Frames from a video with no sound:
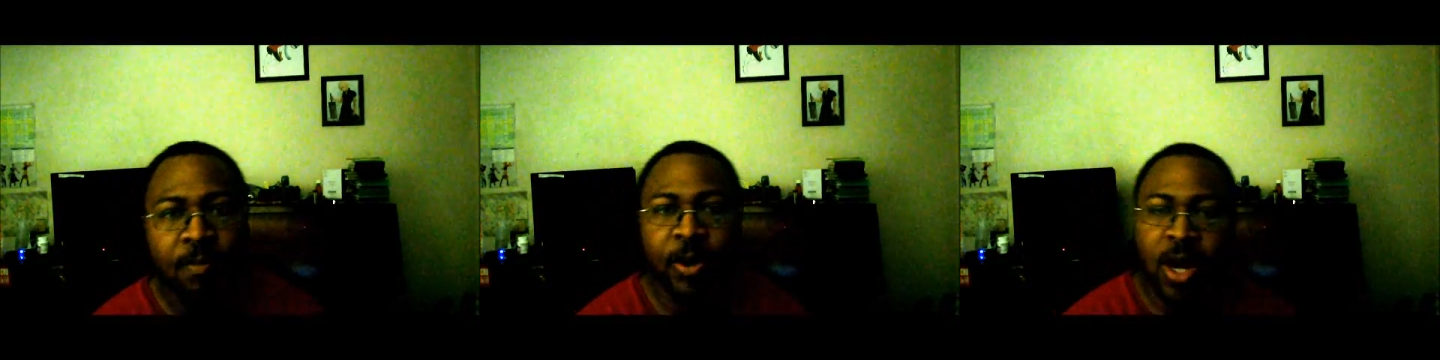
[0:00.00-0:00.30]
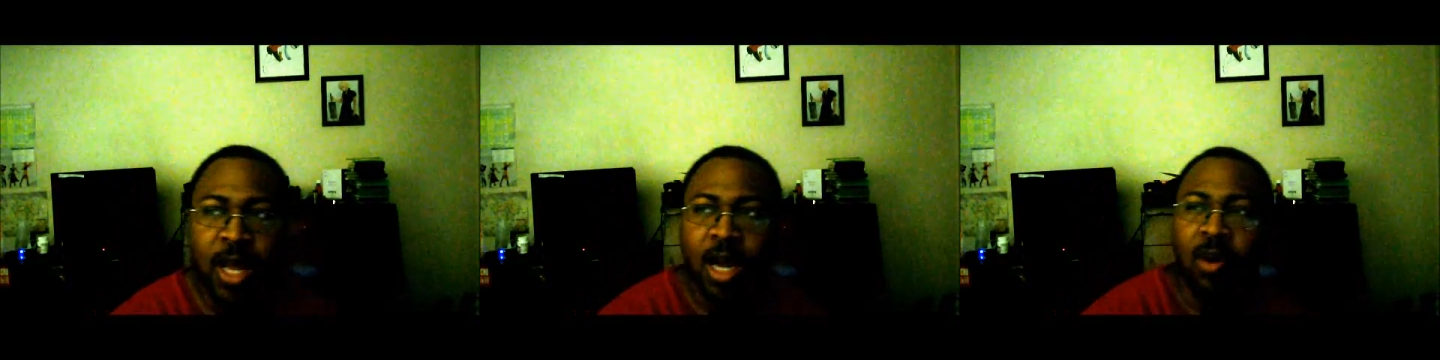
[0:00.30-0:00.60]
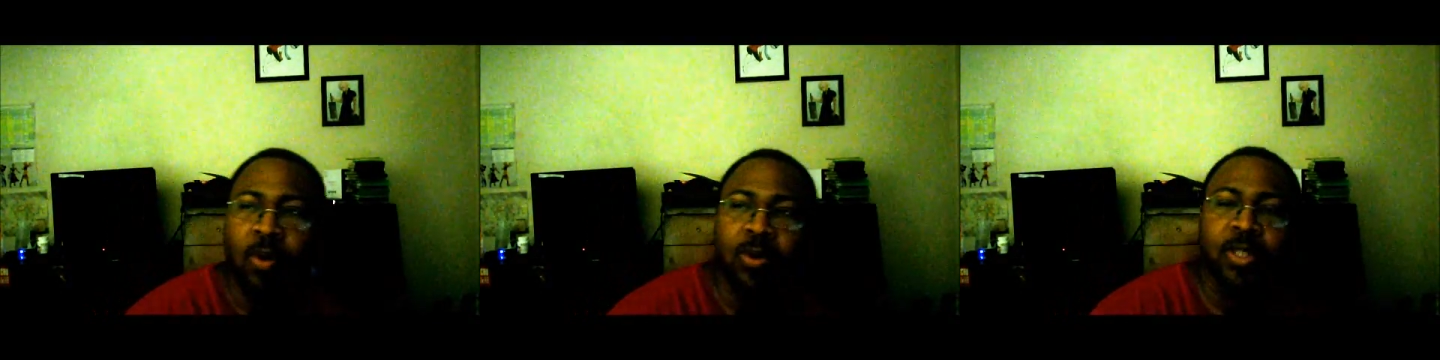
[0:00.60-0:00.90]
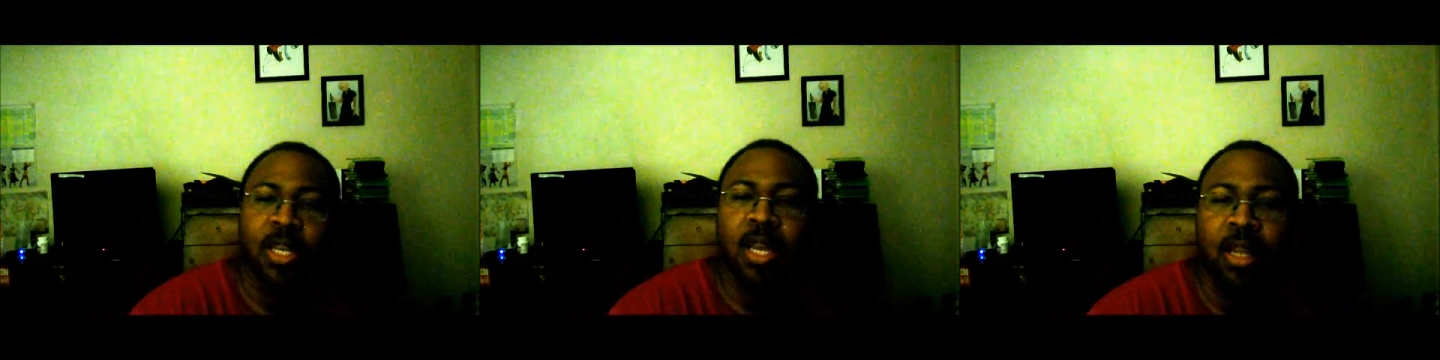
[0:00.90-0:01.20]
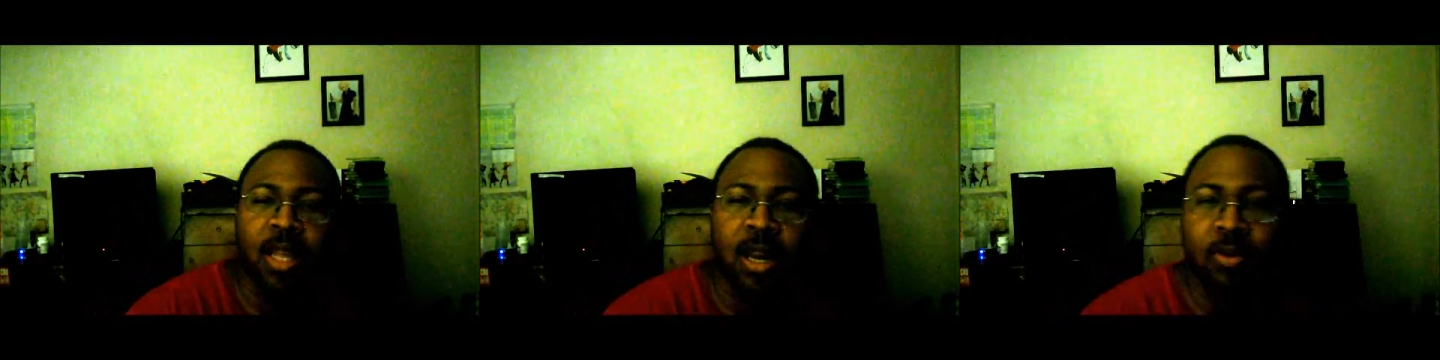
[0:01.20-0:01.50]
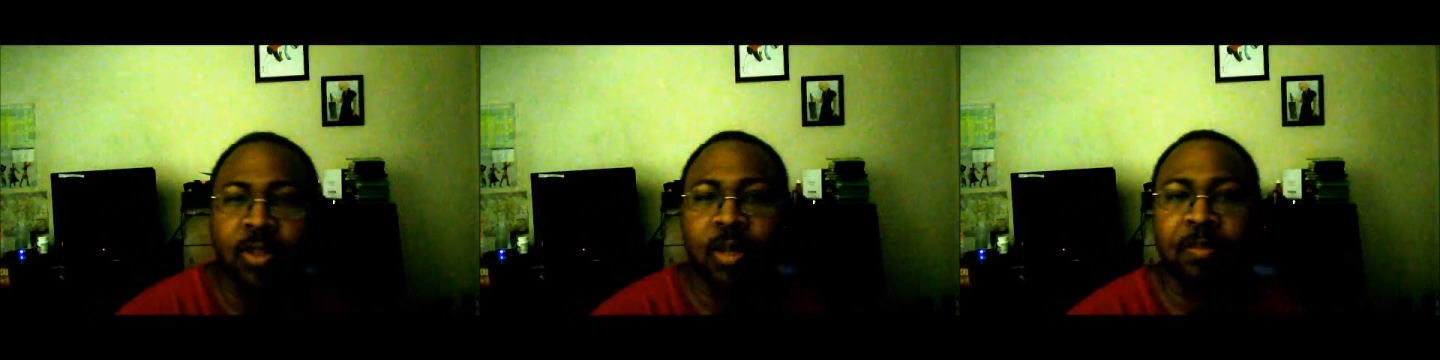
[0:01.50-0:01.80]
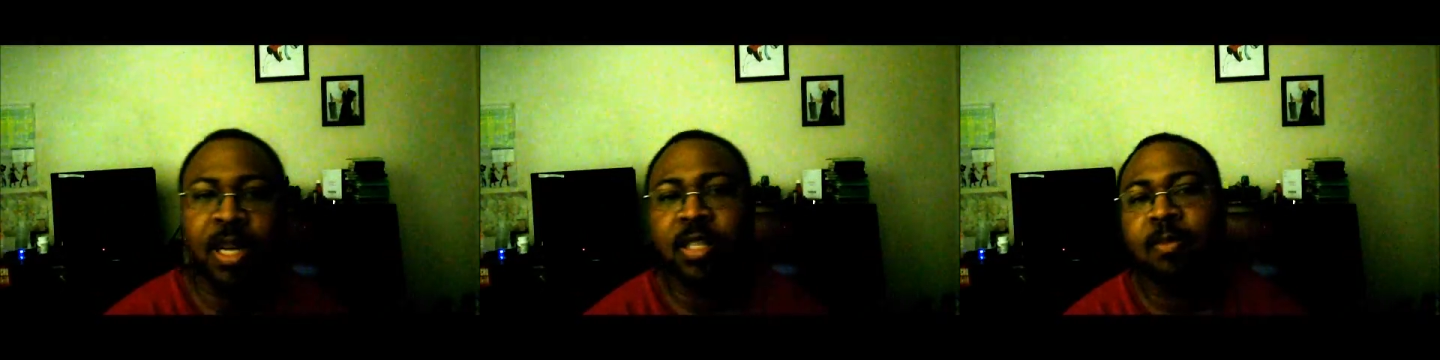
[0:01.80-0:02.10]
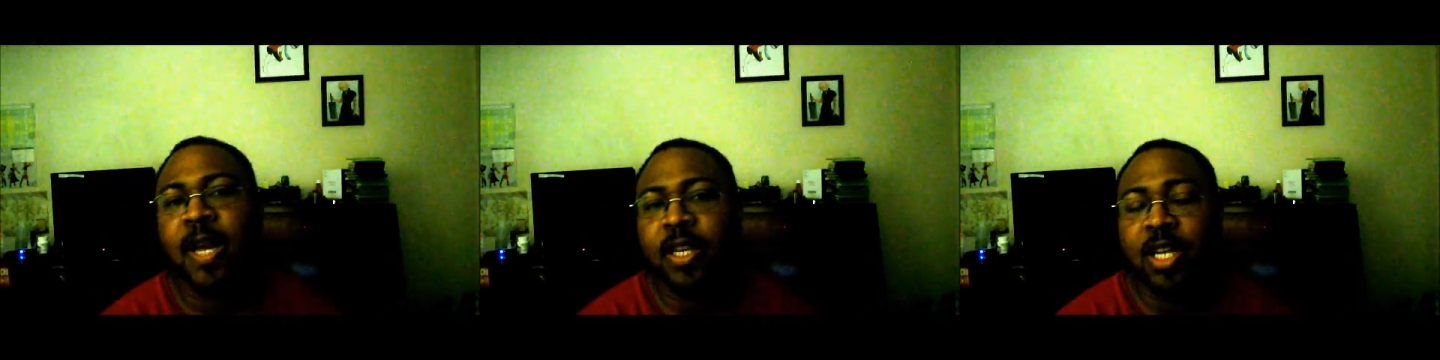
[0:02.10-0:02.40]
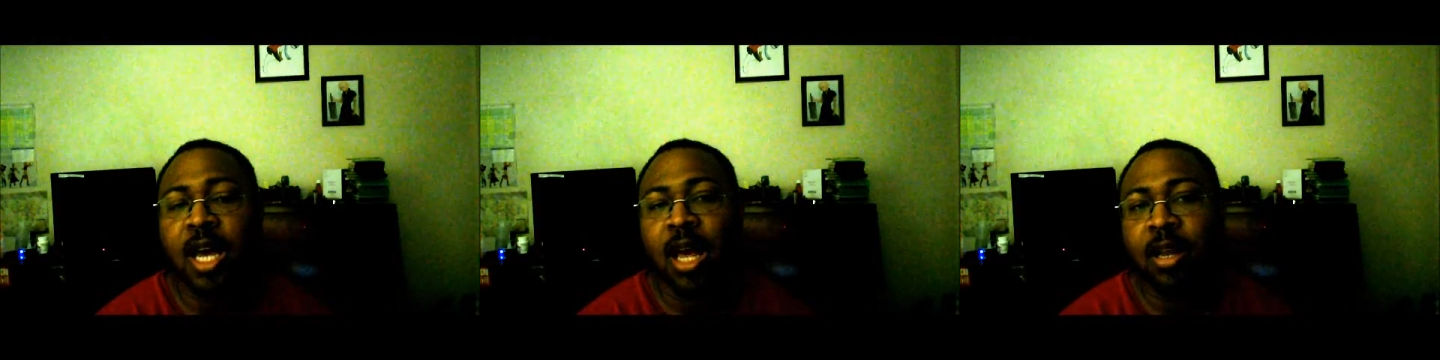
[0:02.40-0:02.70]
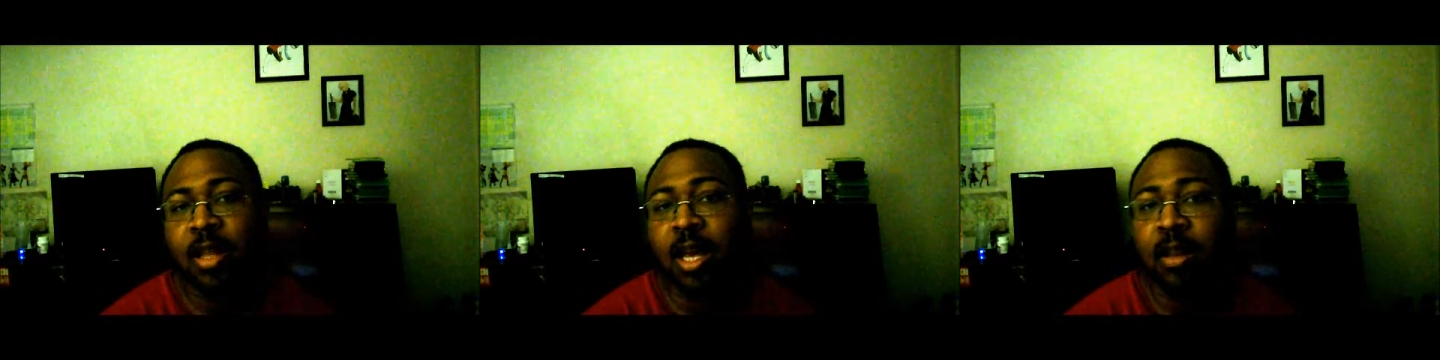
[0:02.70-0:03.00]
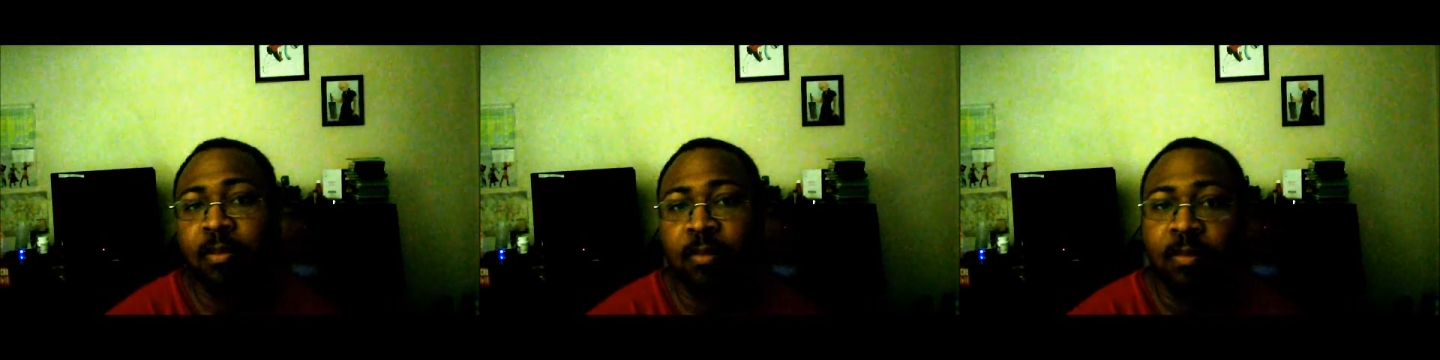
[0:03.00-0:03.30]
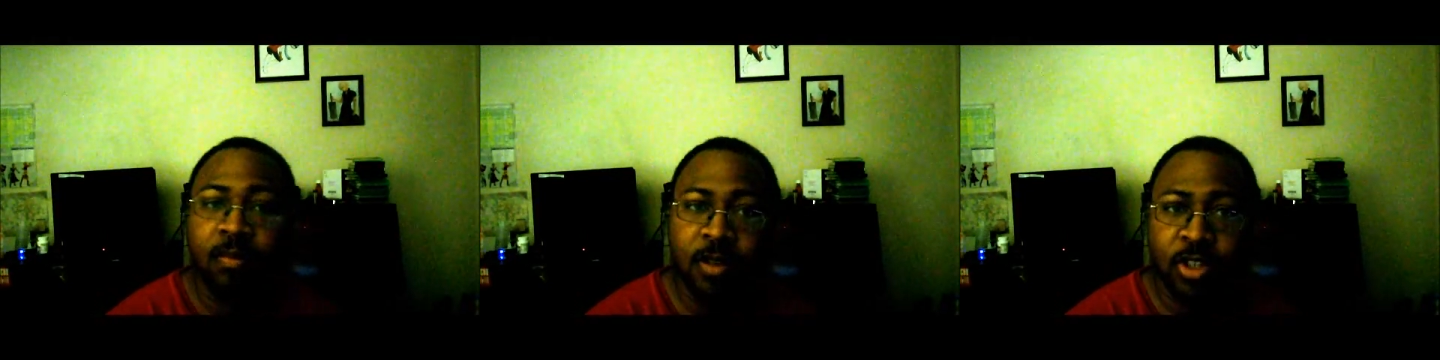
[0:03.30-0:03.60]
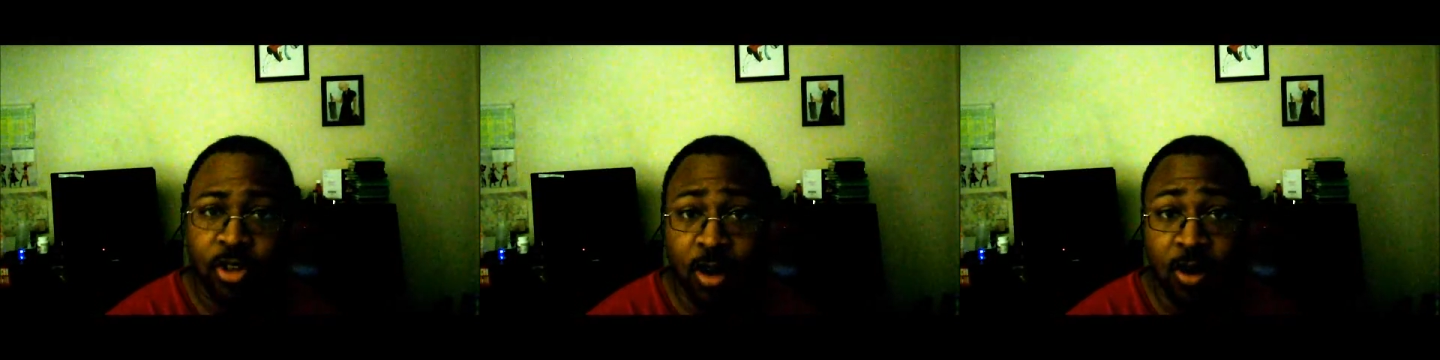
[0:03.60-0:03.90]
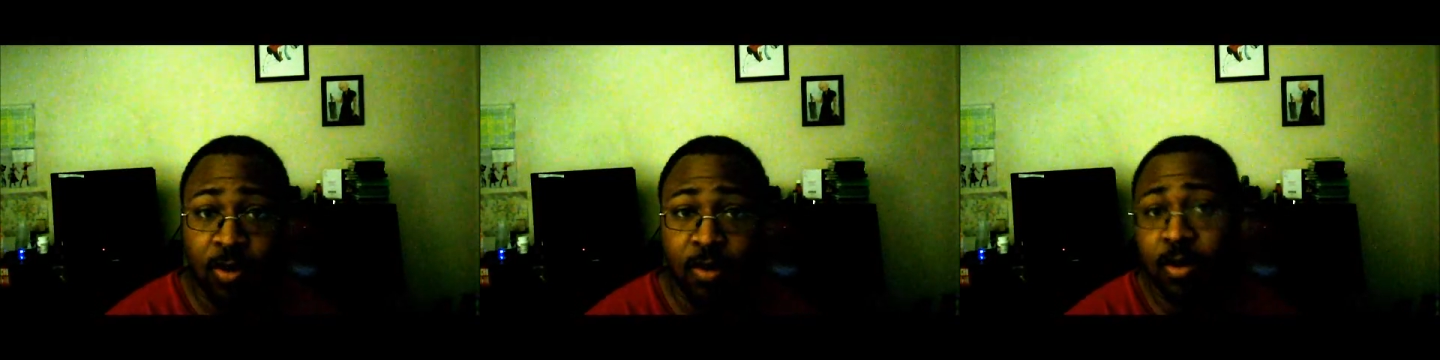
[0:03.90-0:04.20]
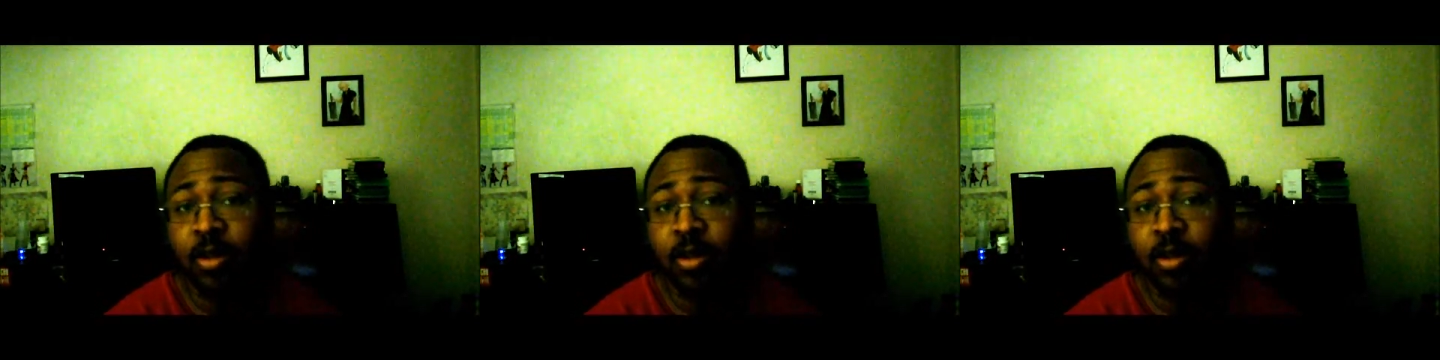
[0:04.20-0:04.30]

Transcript: But I won't say that it was the best match out of that show.